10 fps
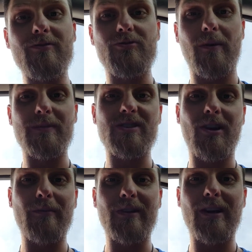Drop us a
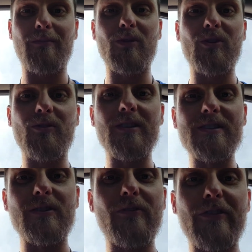comment down below. Let us
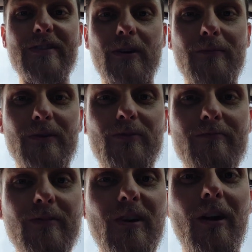know if this helped you.
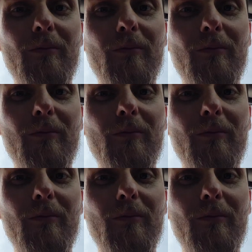God